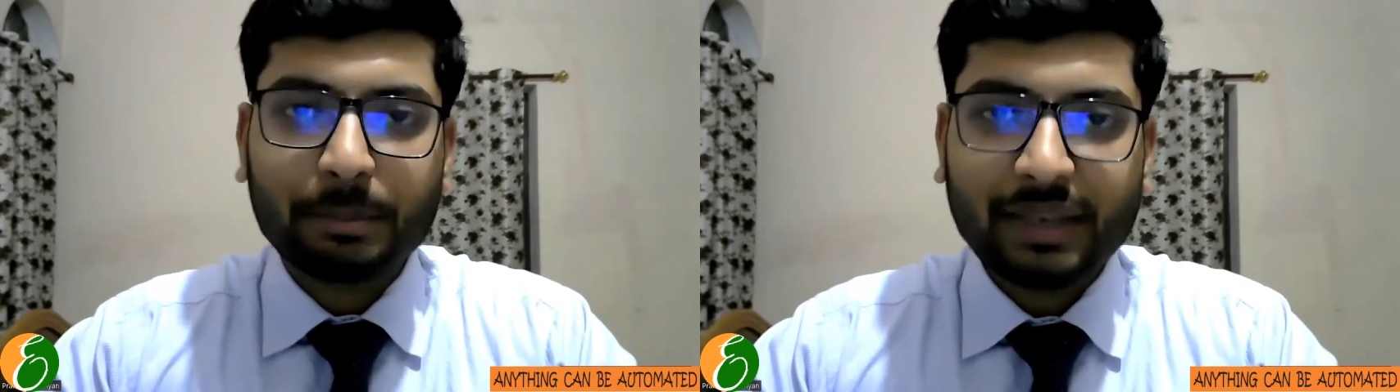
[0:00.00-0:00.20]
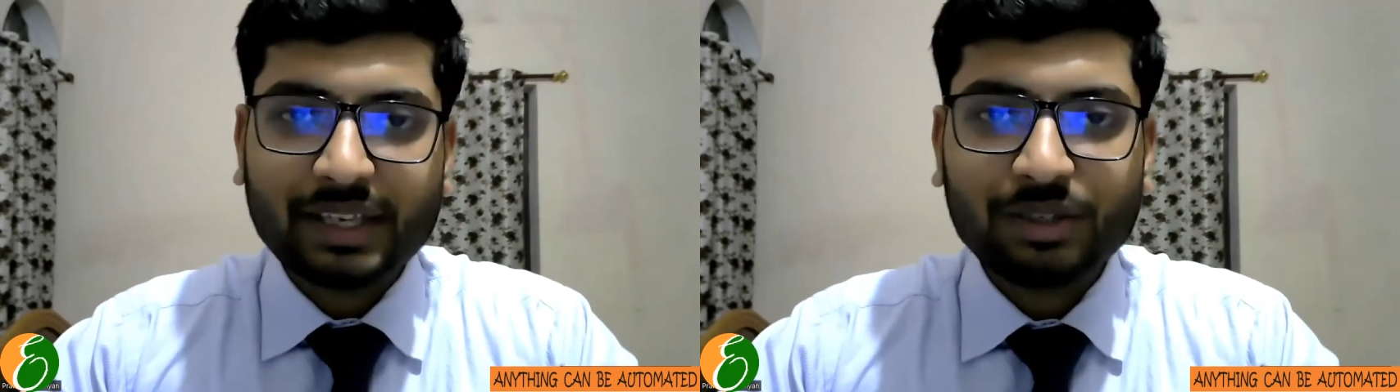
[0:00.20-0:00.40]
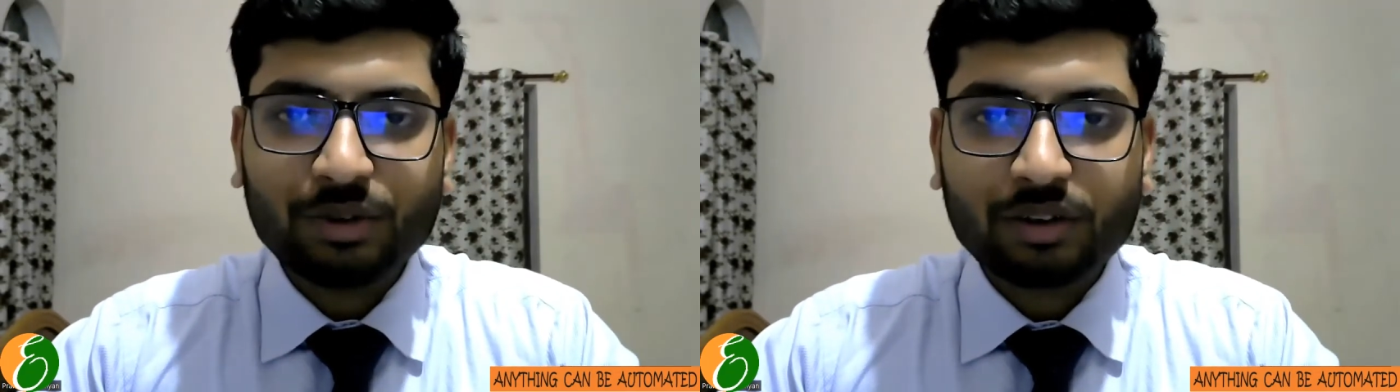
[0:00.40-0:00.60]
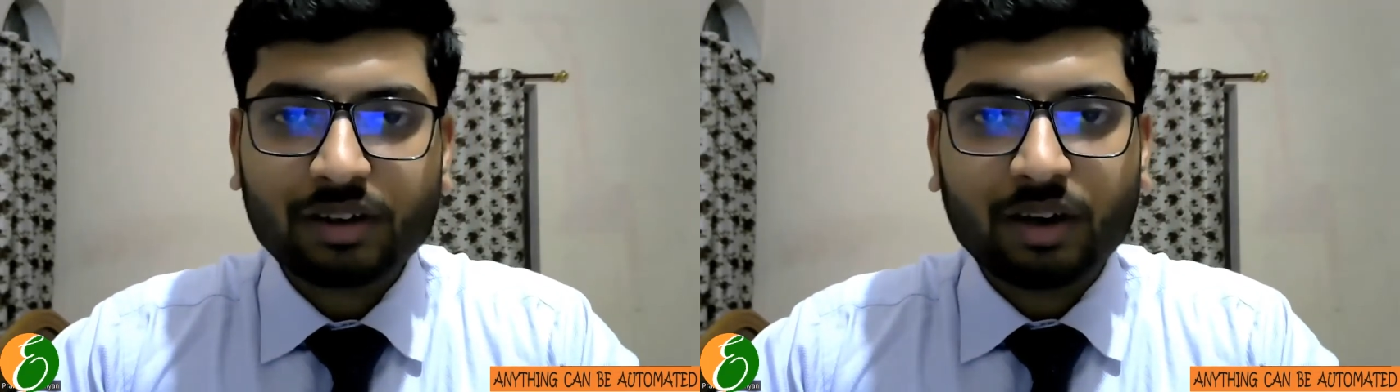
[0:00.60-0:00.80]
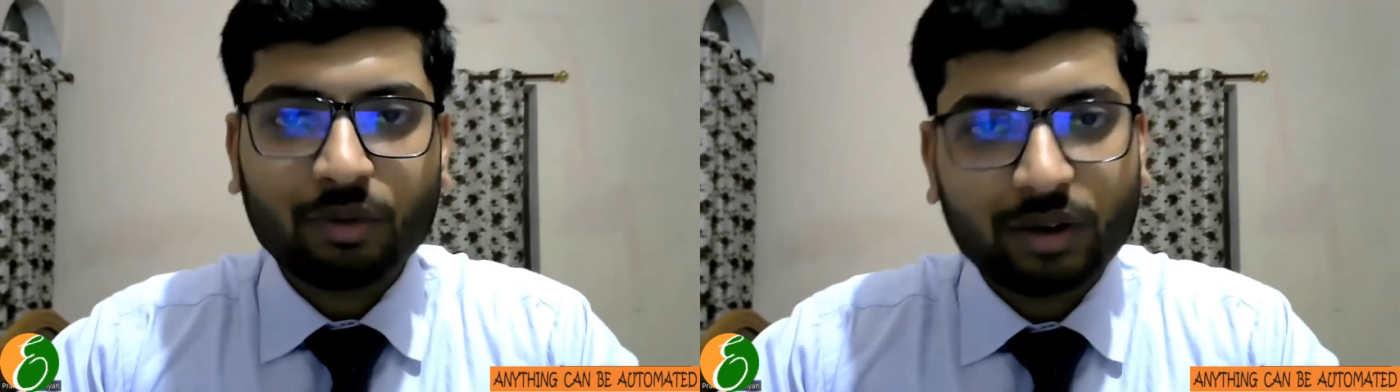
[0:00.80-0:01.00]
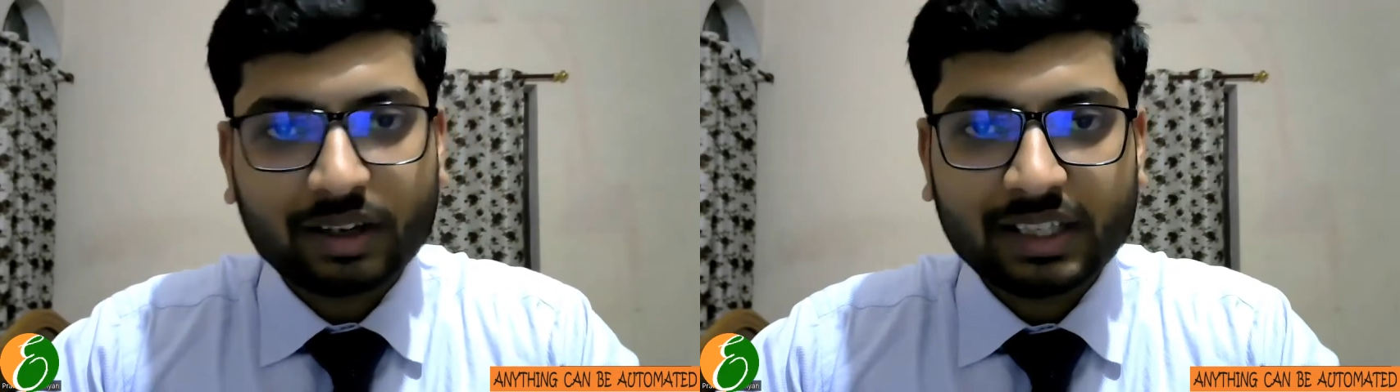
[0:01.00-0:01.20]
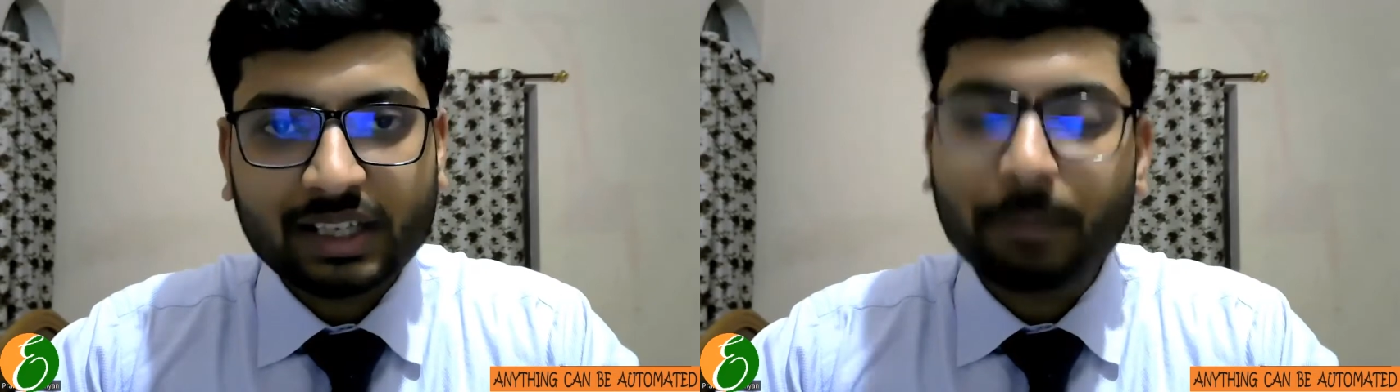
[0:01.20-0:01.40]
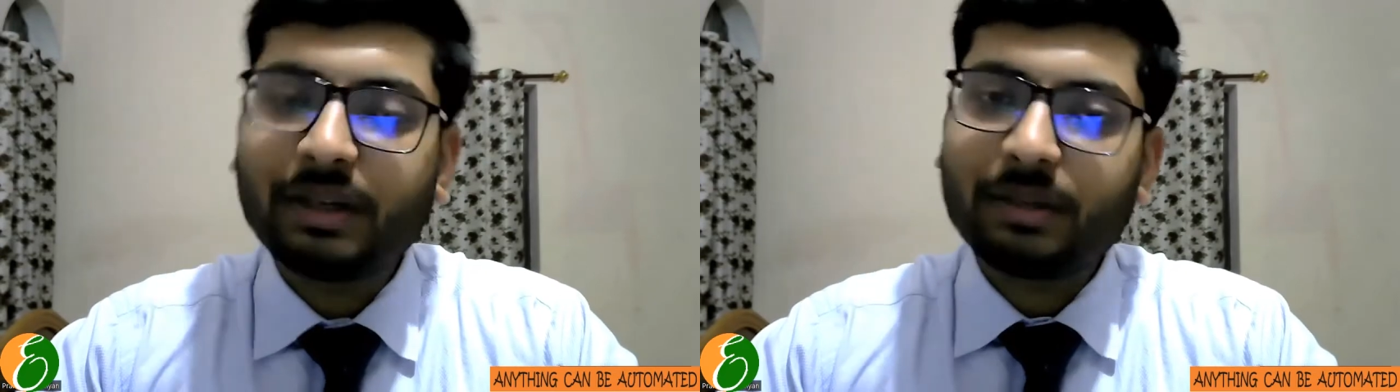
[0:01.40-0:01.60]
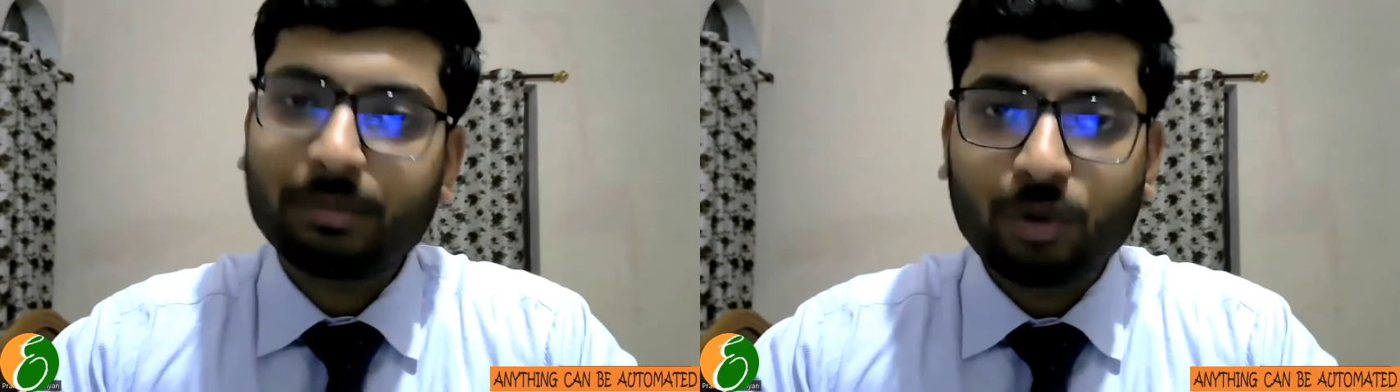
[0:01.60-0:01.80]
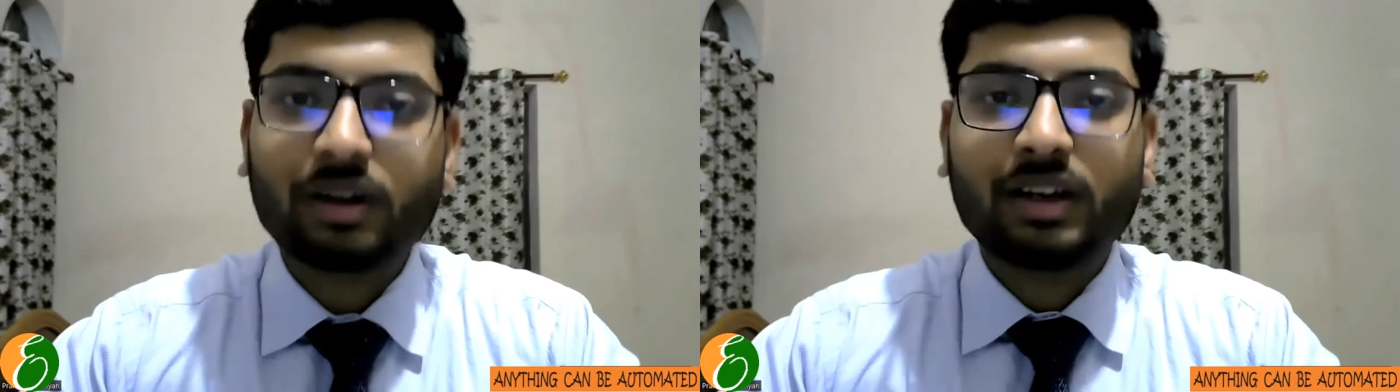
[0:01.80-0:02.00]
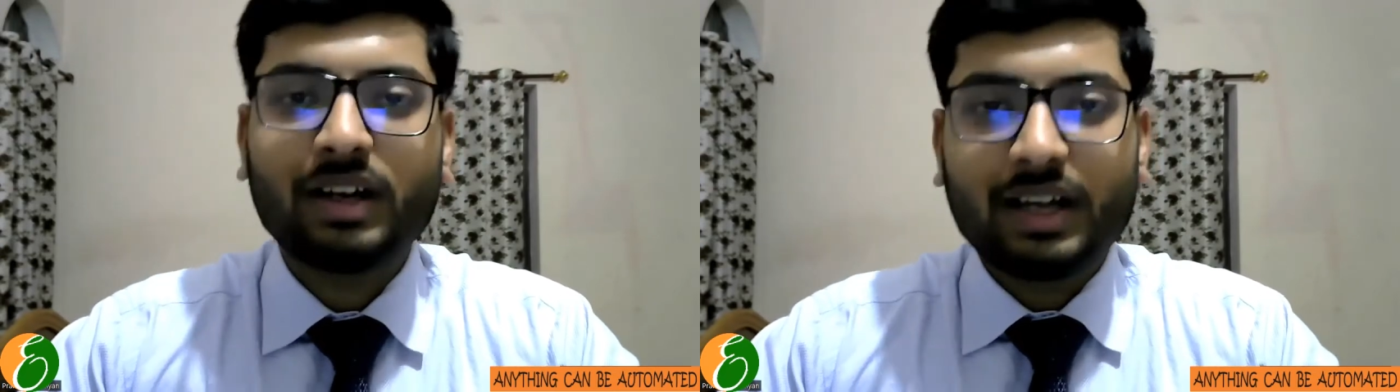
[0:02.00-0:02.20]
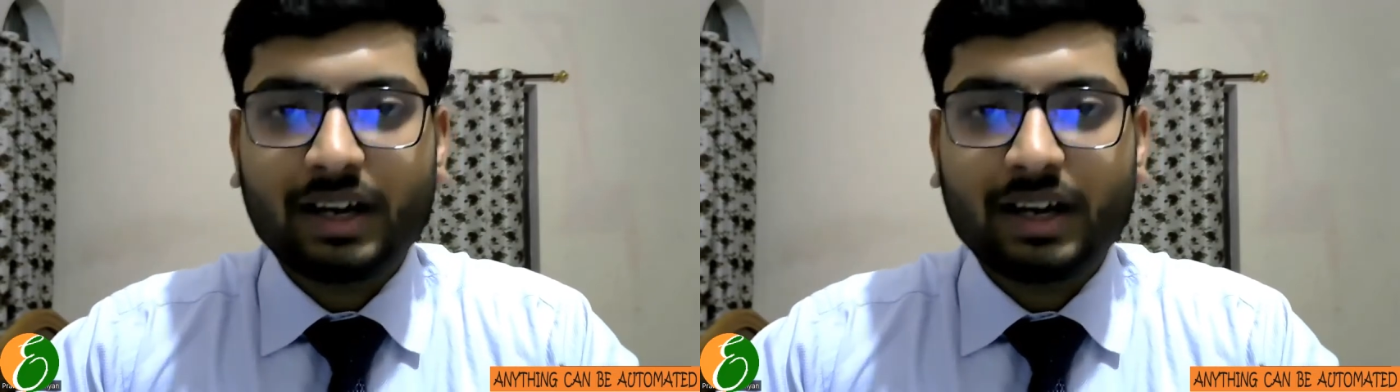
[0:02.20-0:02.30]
make your working a bit more